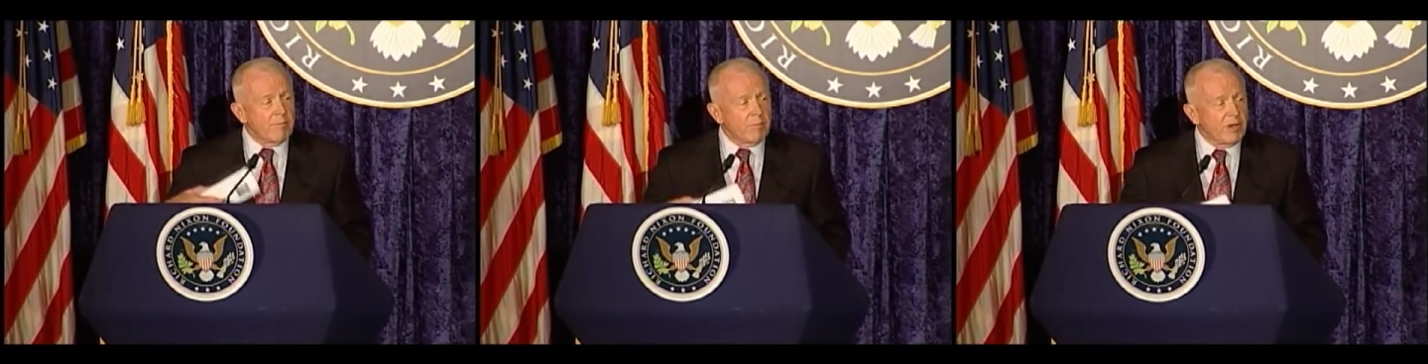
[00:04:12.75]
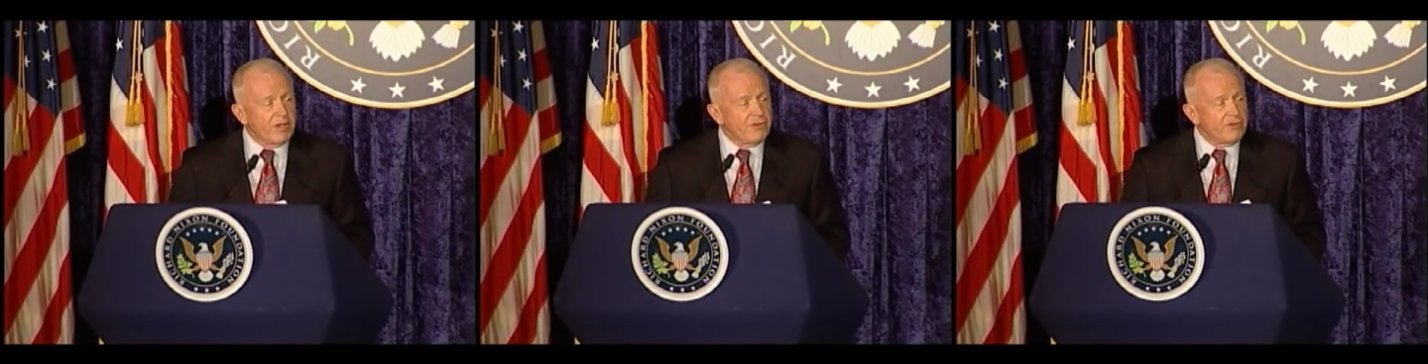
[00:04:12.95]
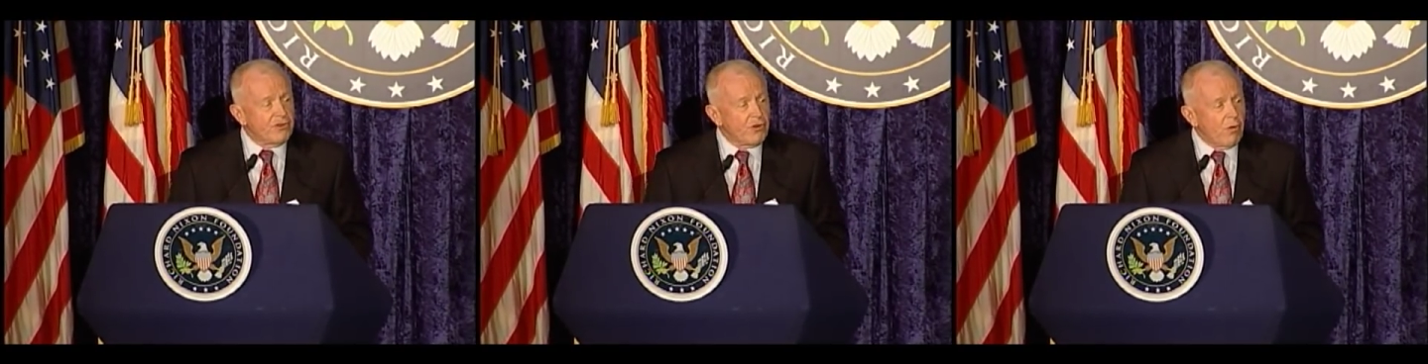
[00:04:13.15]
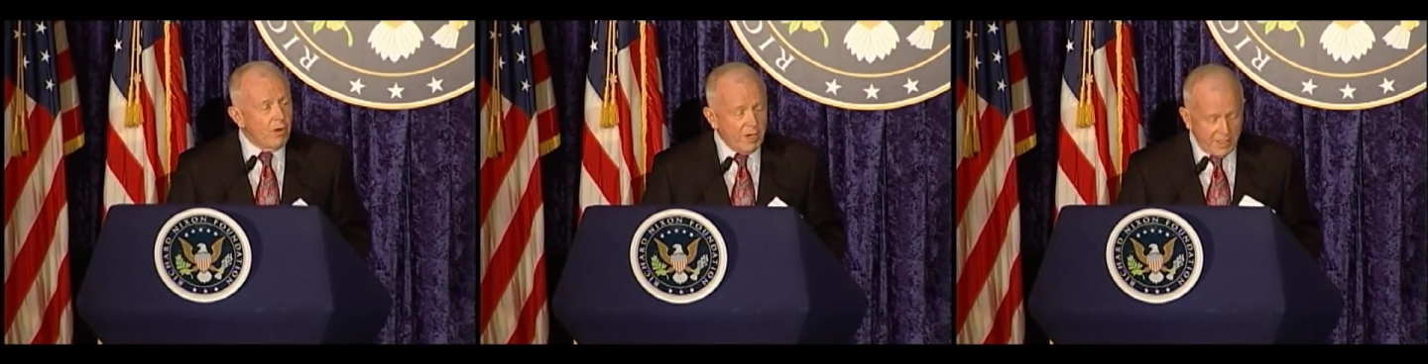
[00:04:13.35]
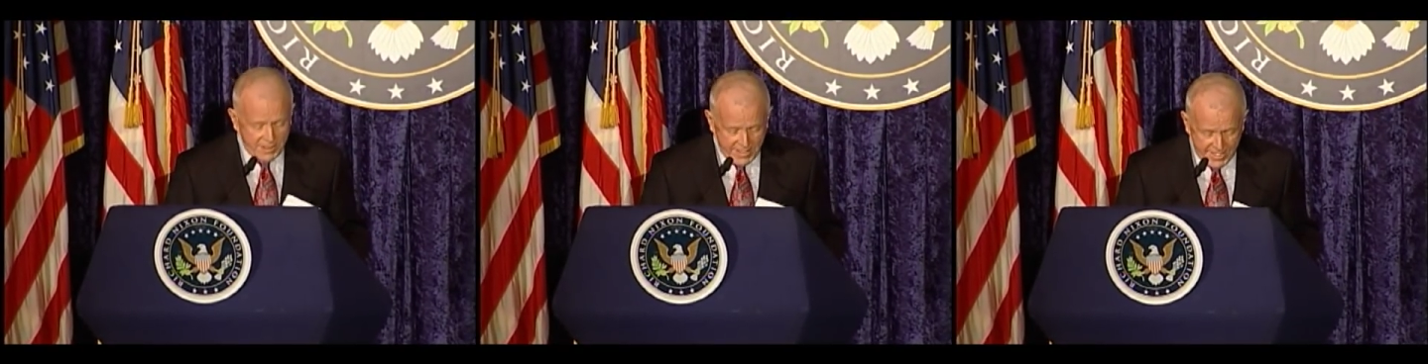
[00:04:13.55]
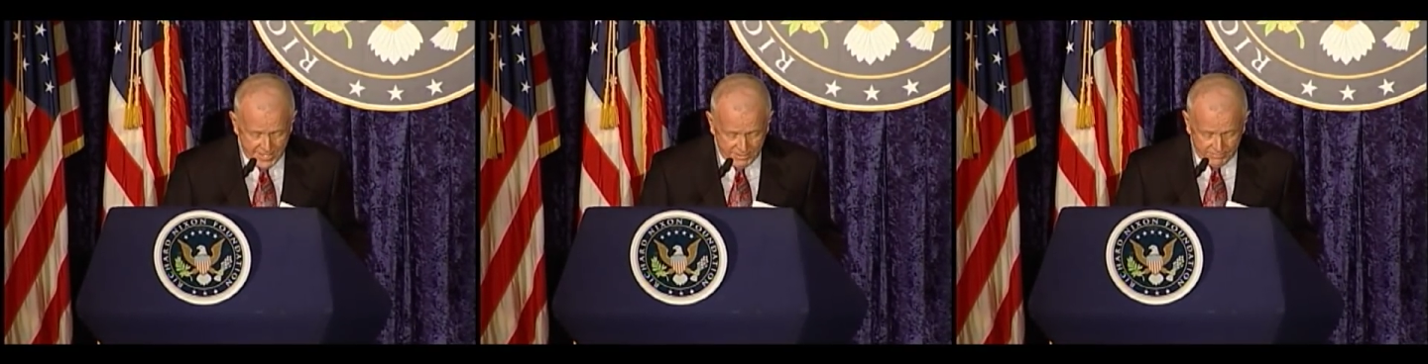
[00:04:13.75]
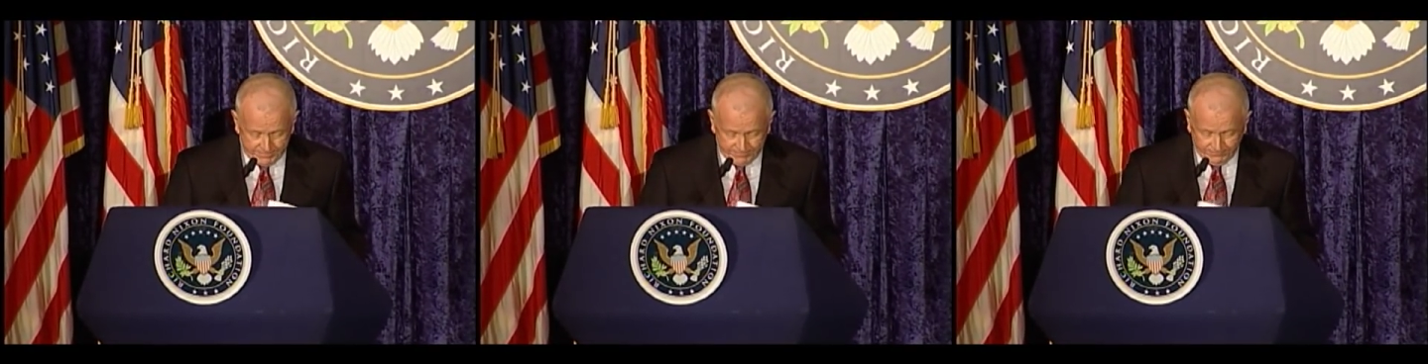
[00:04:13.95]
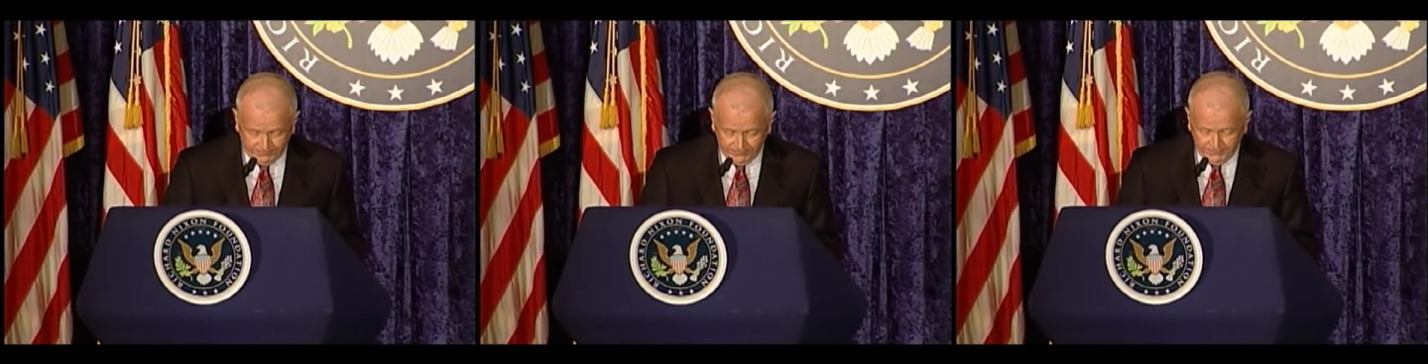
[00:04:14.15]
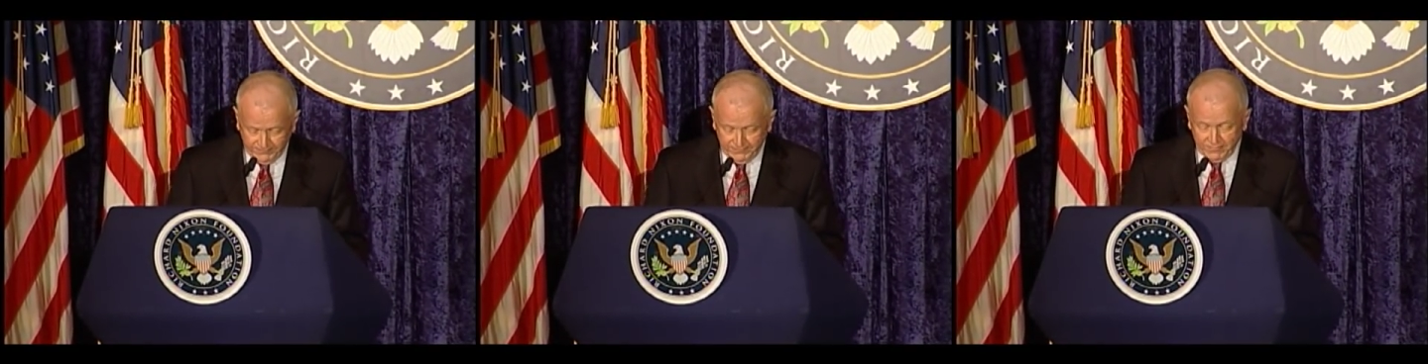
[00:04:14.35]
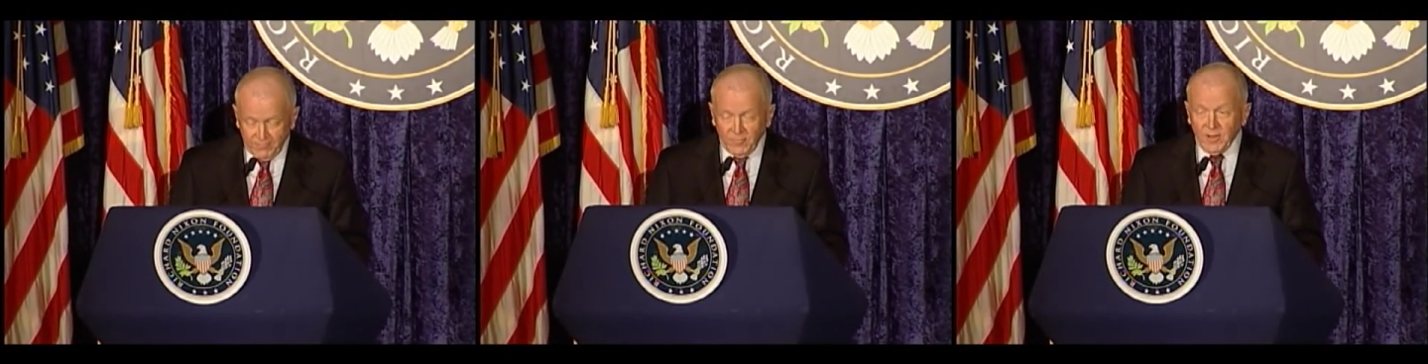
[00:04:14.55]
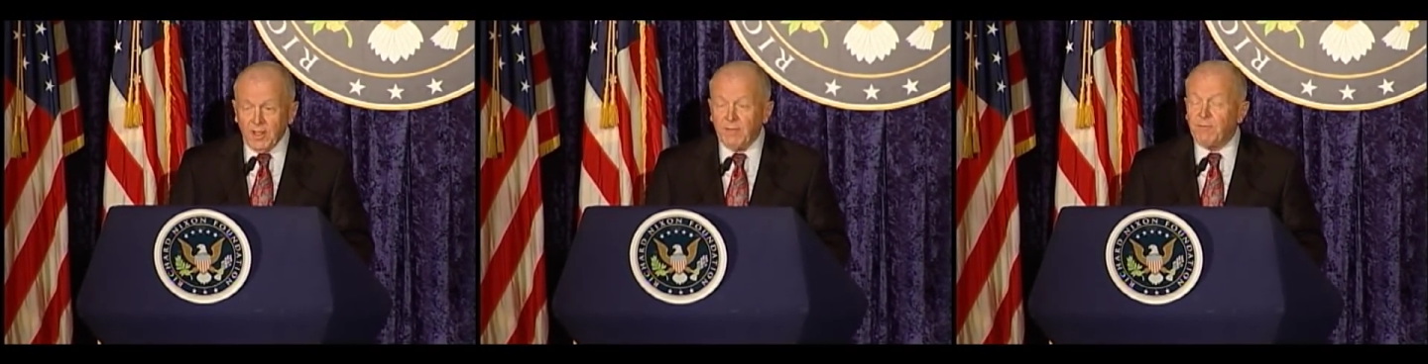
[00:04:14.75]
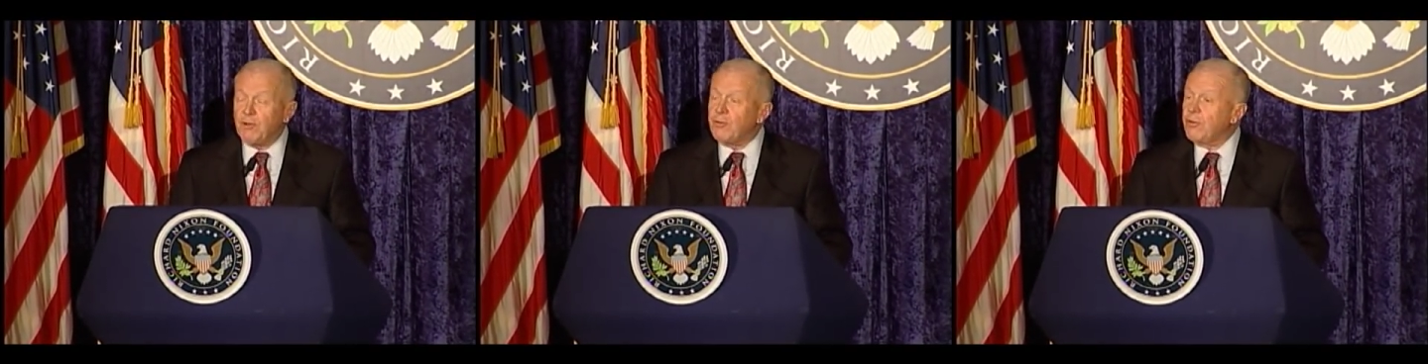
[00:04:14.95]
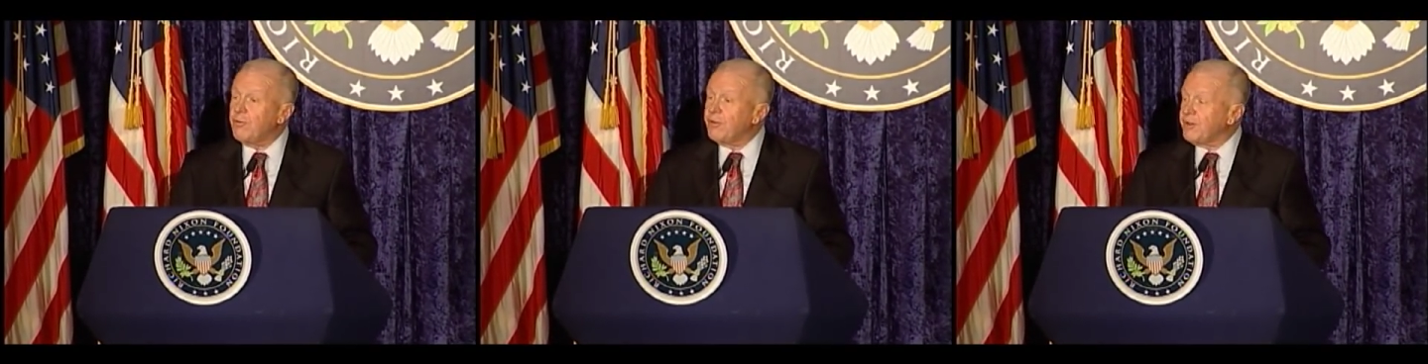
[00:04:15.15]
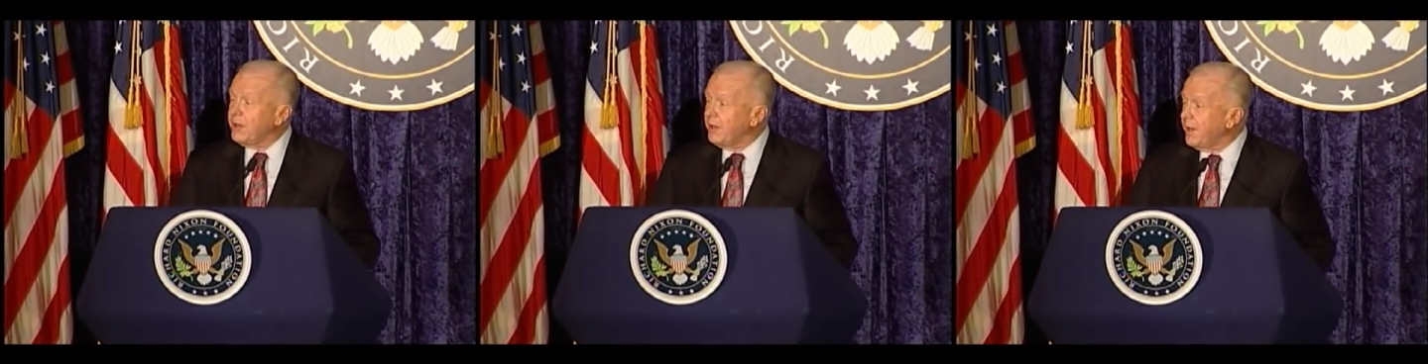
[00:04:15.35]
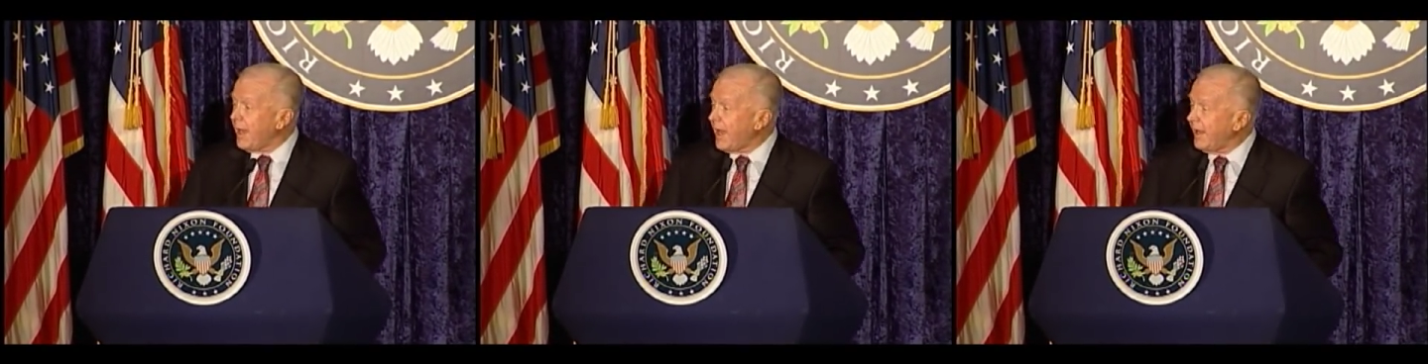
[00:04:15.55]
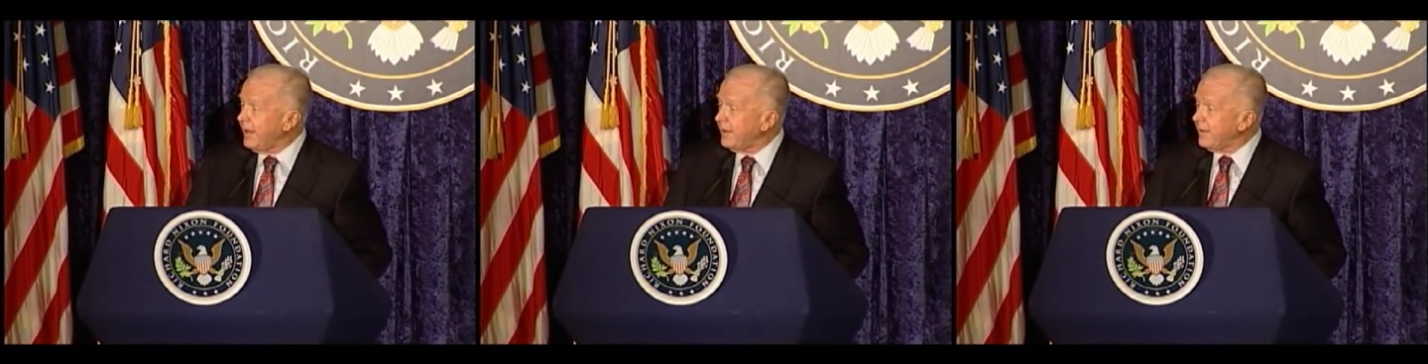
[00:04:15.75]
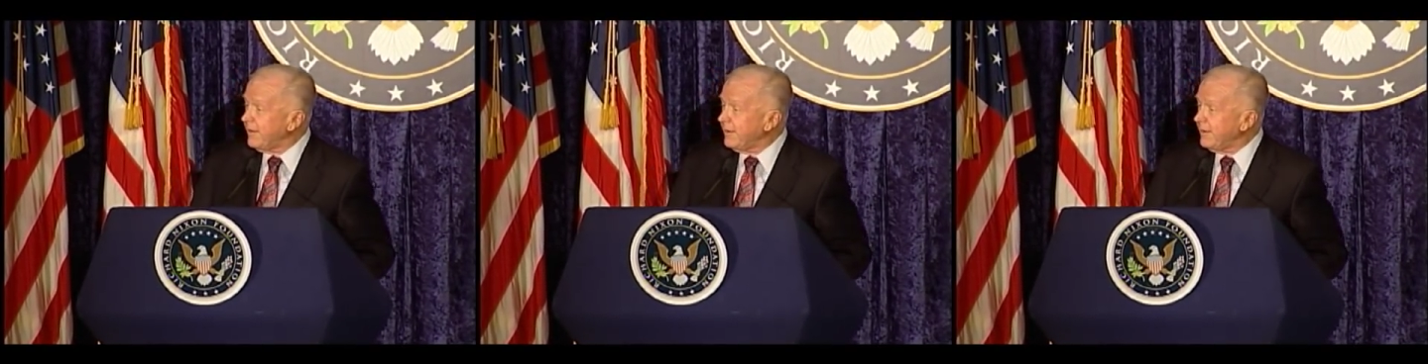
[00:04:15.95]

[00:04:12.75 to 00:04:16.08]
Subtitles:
Please join. Now, if you do it tonight,